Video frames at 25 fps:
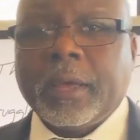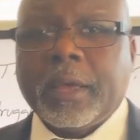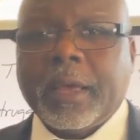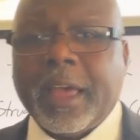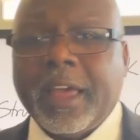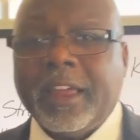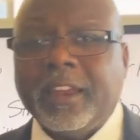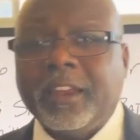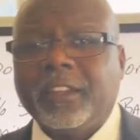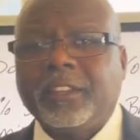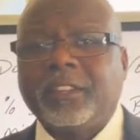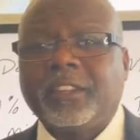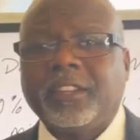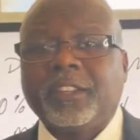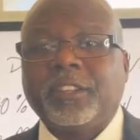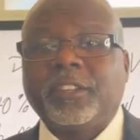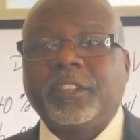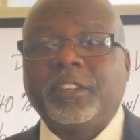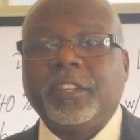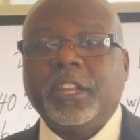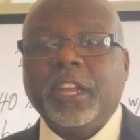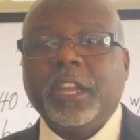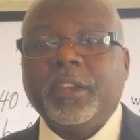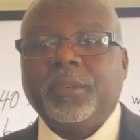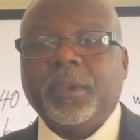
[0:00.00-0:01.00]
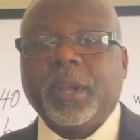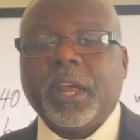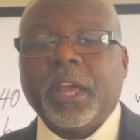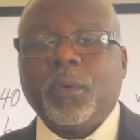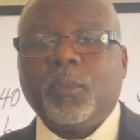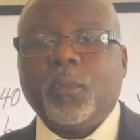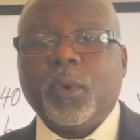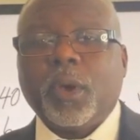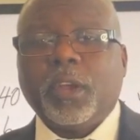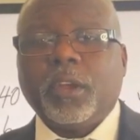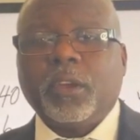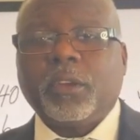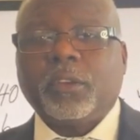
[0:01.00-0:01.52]
Hey, this is Stephen A.
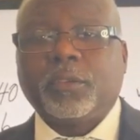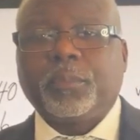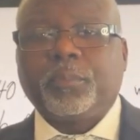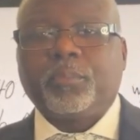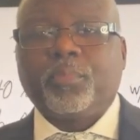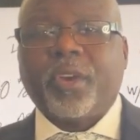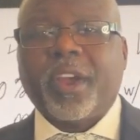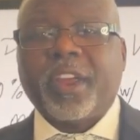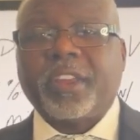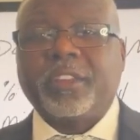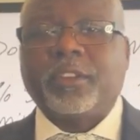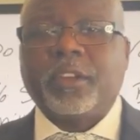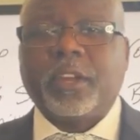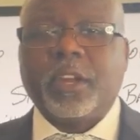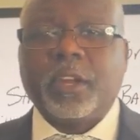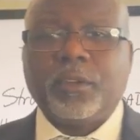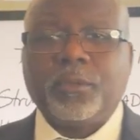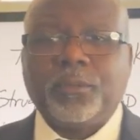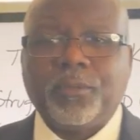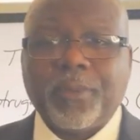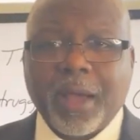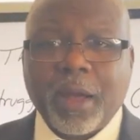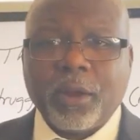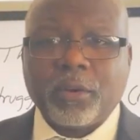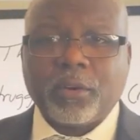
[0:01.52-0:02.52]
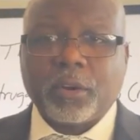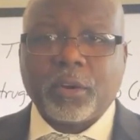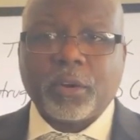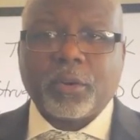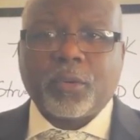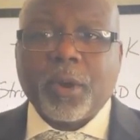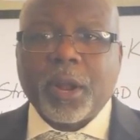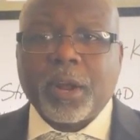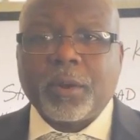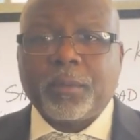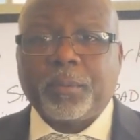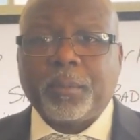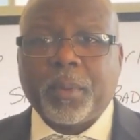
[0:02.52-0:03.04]
Williams, president and founder of
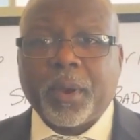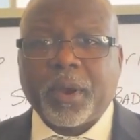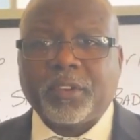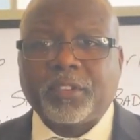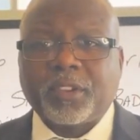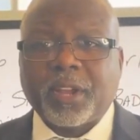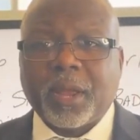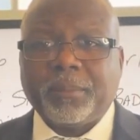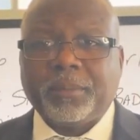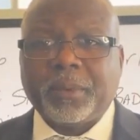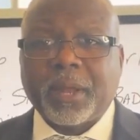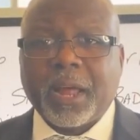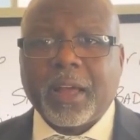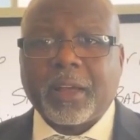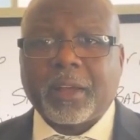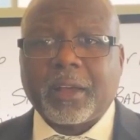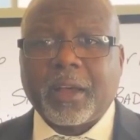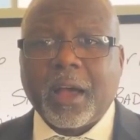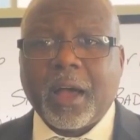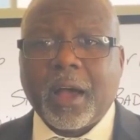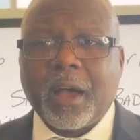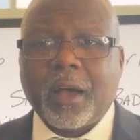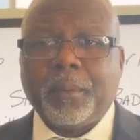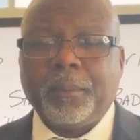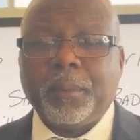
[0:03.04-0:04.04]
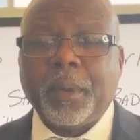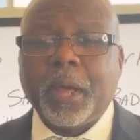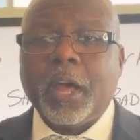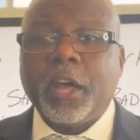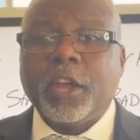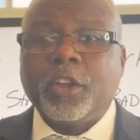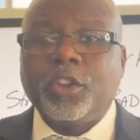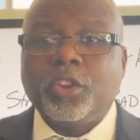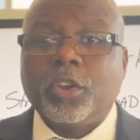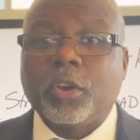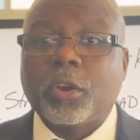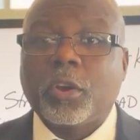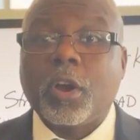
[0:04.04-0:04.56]
thecreditrepairshop.com.
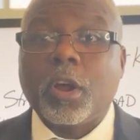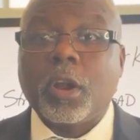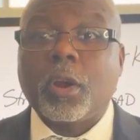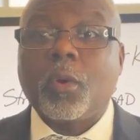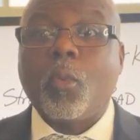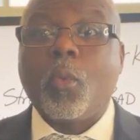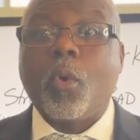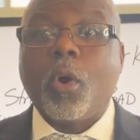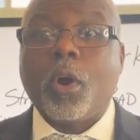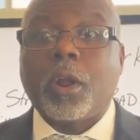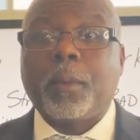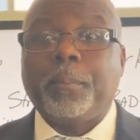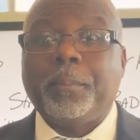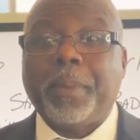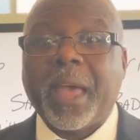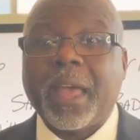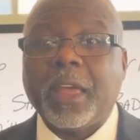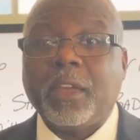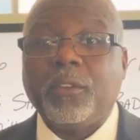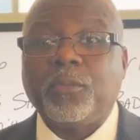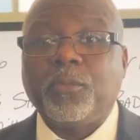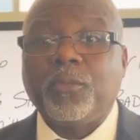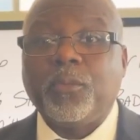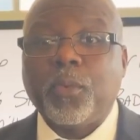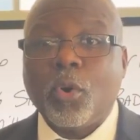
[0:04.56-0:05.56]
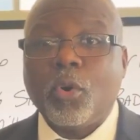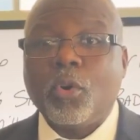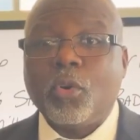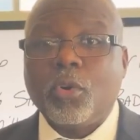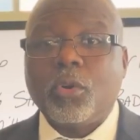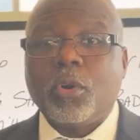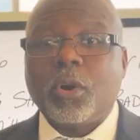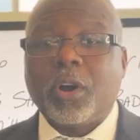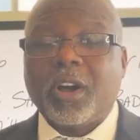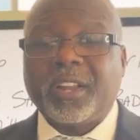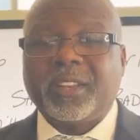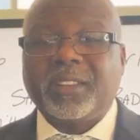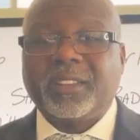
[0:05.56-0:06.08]
You're going to want to pay
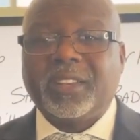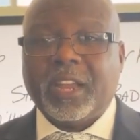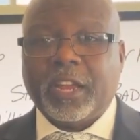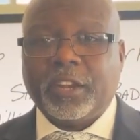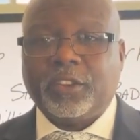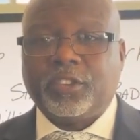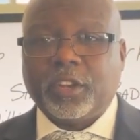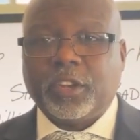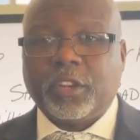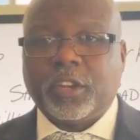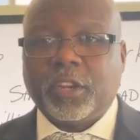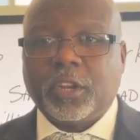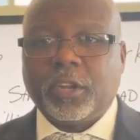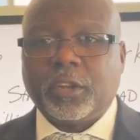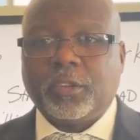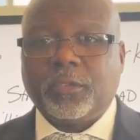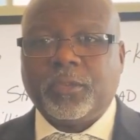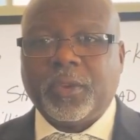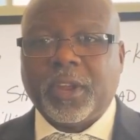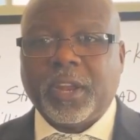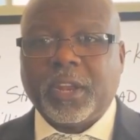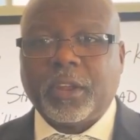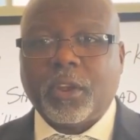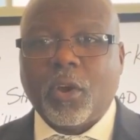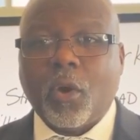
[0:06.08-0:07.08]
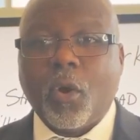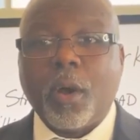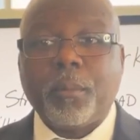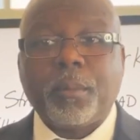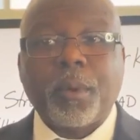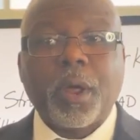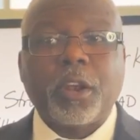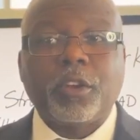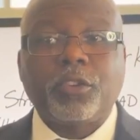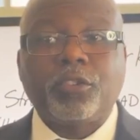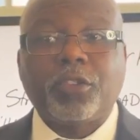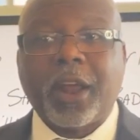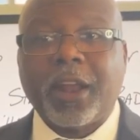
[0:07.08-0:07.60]
full attention to this video. I'm
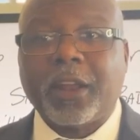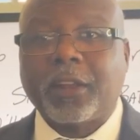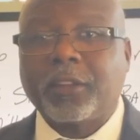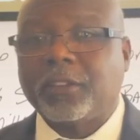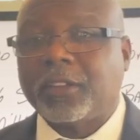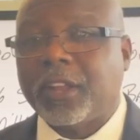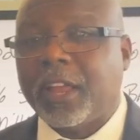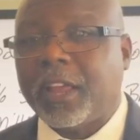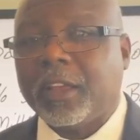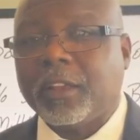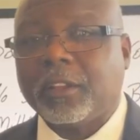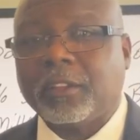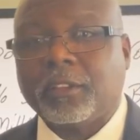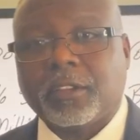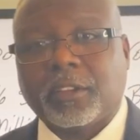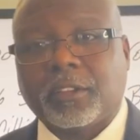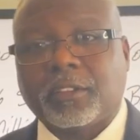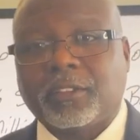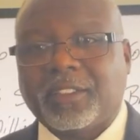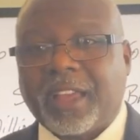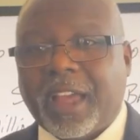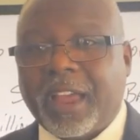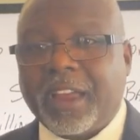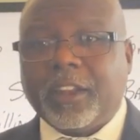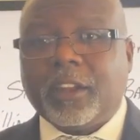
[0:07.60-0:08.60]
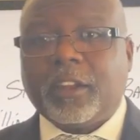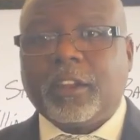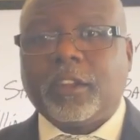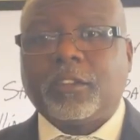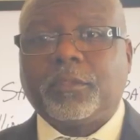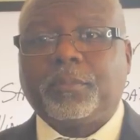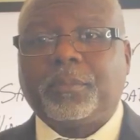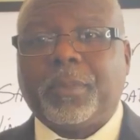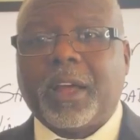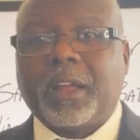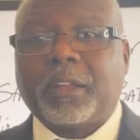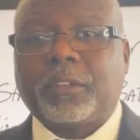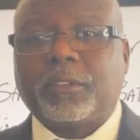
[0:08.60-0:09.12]
going to try to stay as excited as
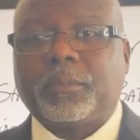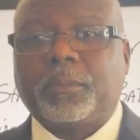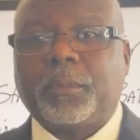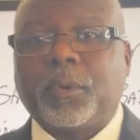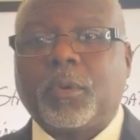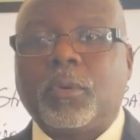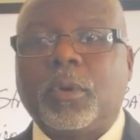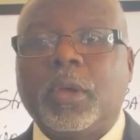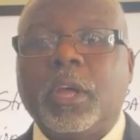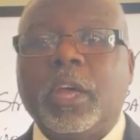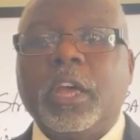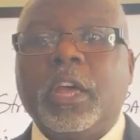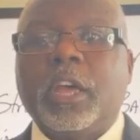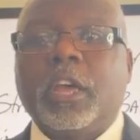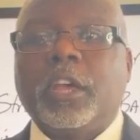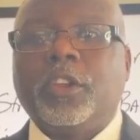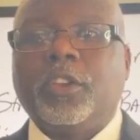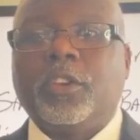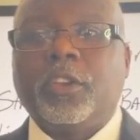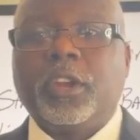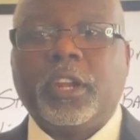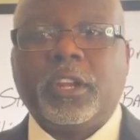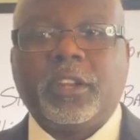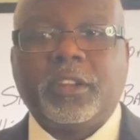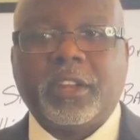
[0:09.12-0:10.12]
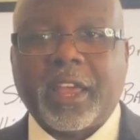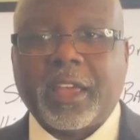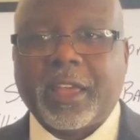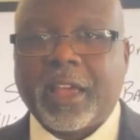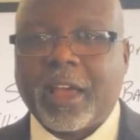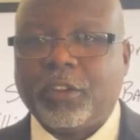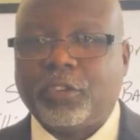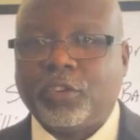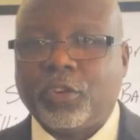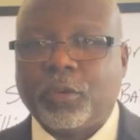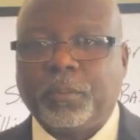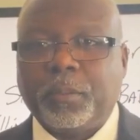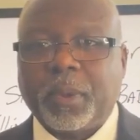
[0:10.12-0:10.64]
possible. You need to take
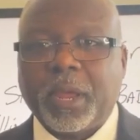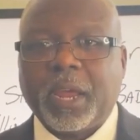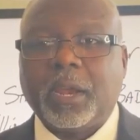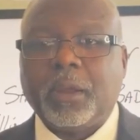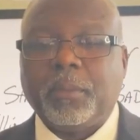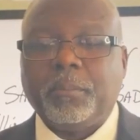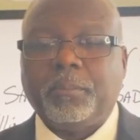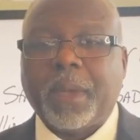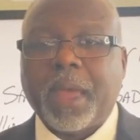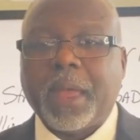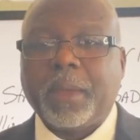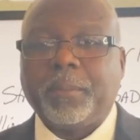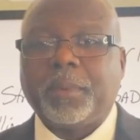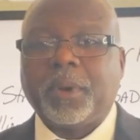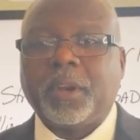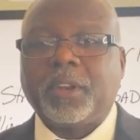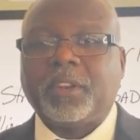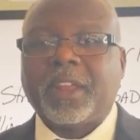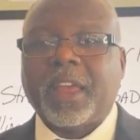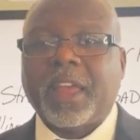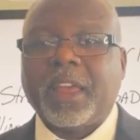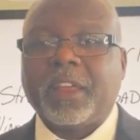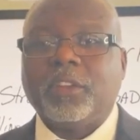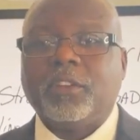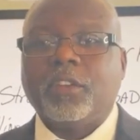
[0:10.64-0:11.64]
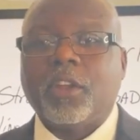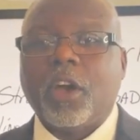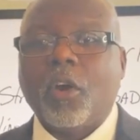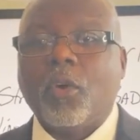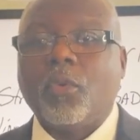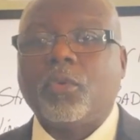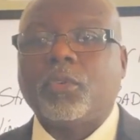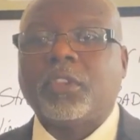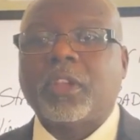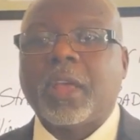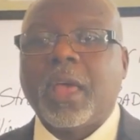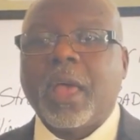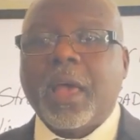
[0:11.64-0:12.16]
out your pen and paper to take
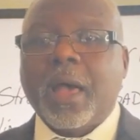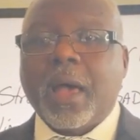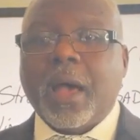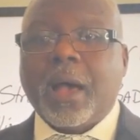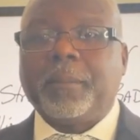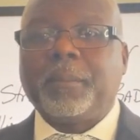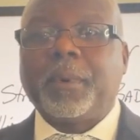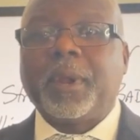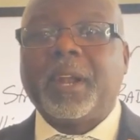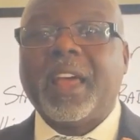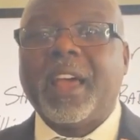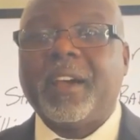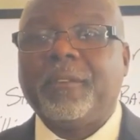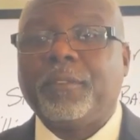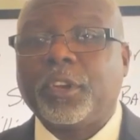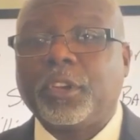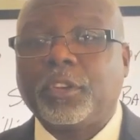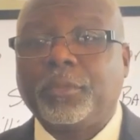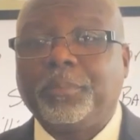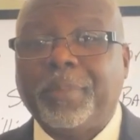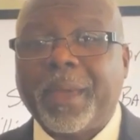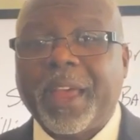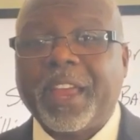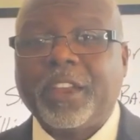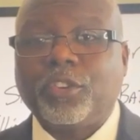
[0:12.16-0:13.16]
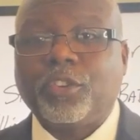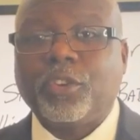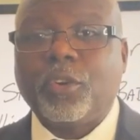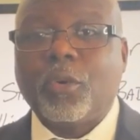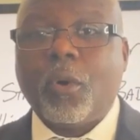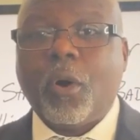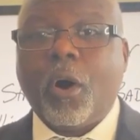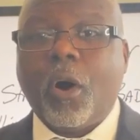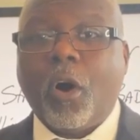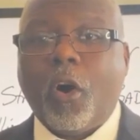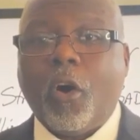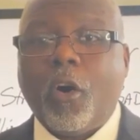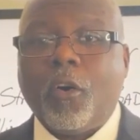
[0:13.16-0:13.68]
notes. I'm going to have a
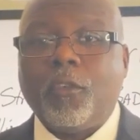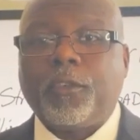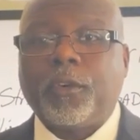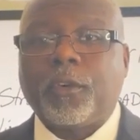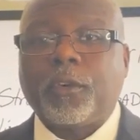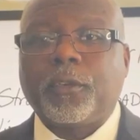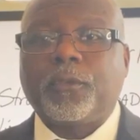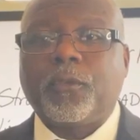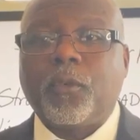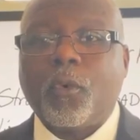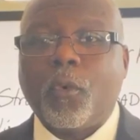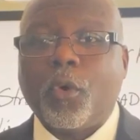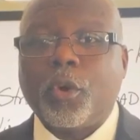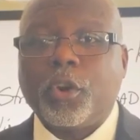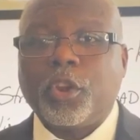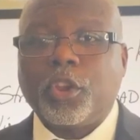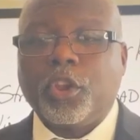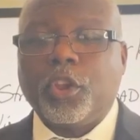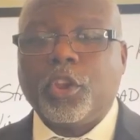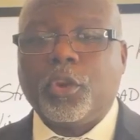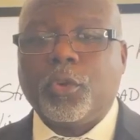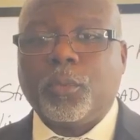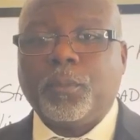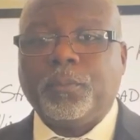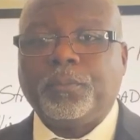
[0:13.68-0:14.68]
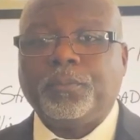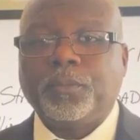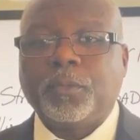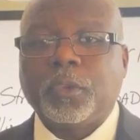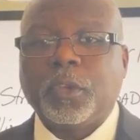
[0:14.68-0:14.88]
special offer for you